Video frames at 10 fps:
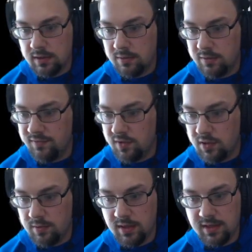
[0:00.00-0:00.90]
We're even going
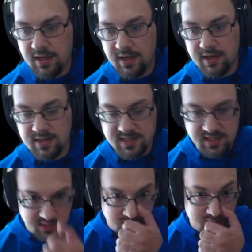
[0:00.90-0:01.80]
to be a day ahead of
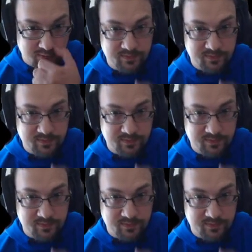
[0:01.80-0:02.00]
schedule.